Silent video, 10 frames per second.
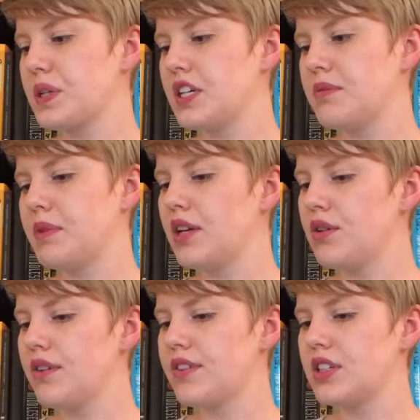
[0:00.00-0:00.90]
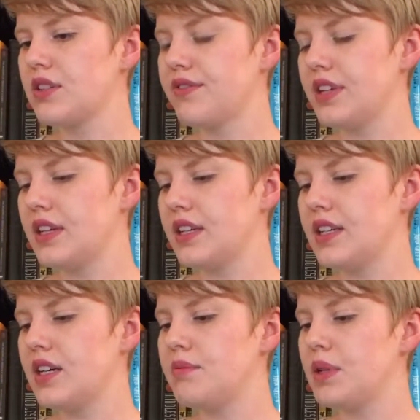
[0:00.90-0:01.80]
word, but a universal
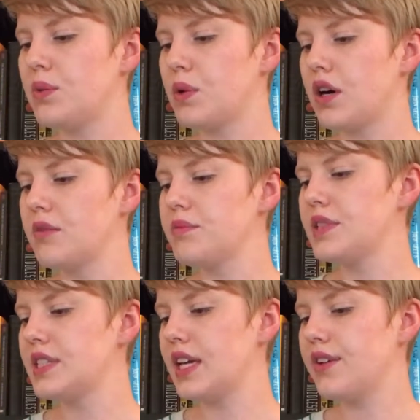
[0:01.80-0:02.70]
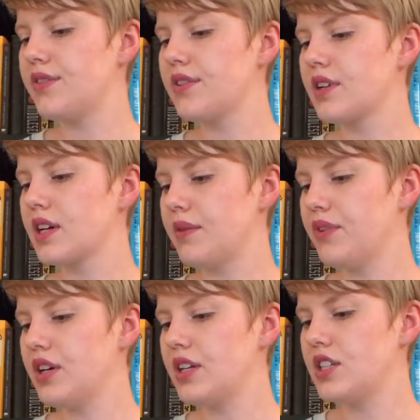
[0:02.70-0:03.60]
feeling of being warm, safe,
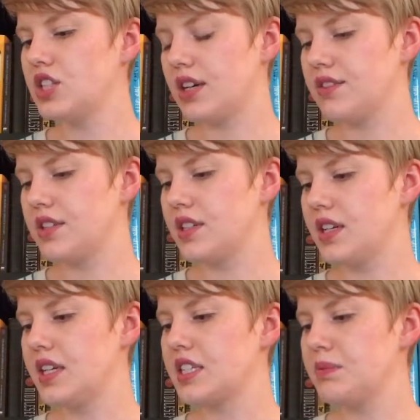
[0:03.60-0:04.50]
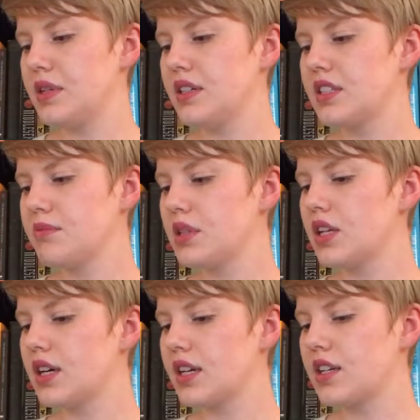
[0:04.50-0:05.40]
comforted, and sheltered, an experience of
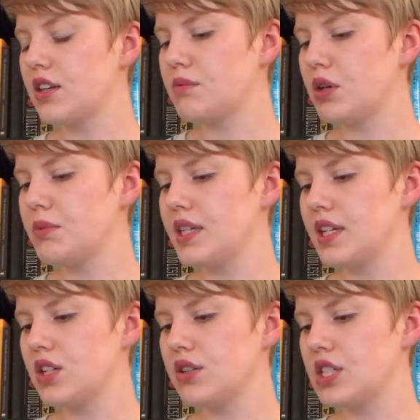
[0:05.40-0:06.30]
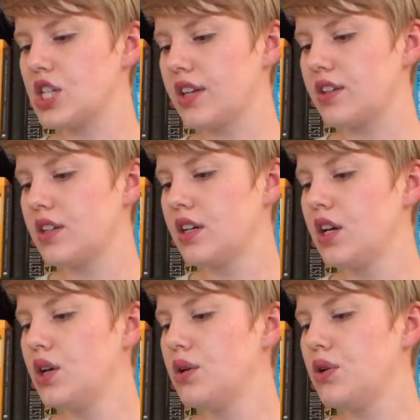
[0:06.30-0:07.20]
belonging to the moment and to each other.
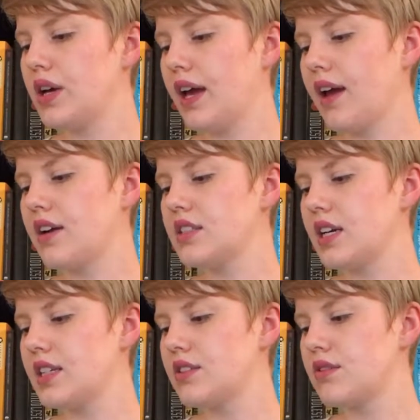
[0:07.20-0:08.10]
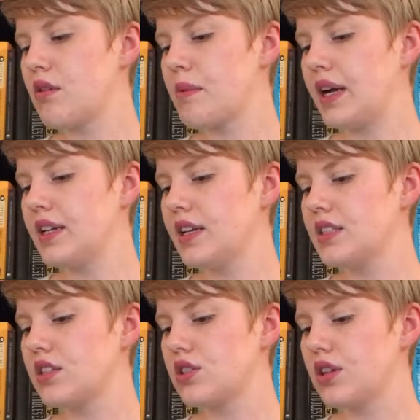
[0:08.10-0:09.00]
Hygge anchors us, reminding
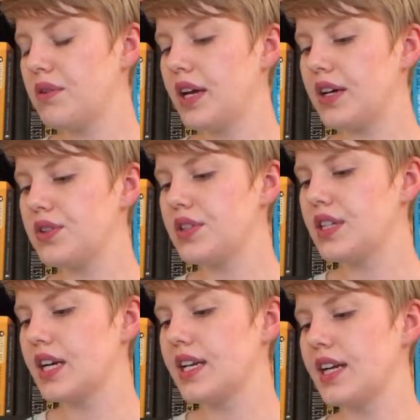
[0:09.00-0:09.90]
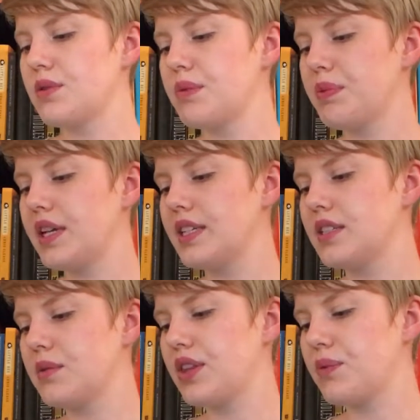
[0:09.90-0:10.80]
us to slow down, to connect with place
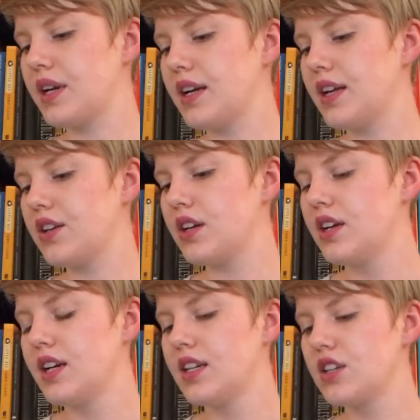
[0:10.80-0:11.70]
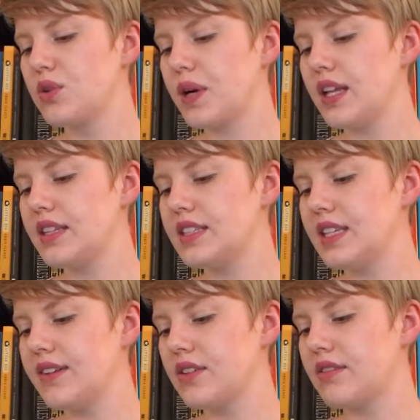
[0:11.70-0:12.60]
and with one another, to dwell and
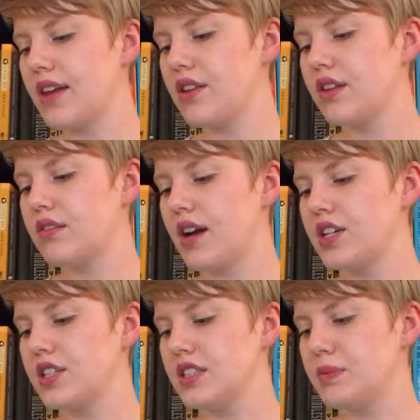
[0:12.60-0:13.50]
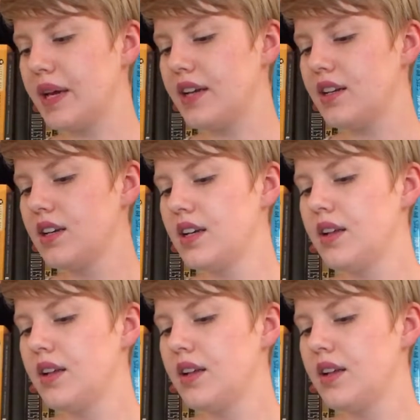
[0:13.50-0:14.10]
savor rather than rush and spend.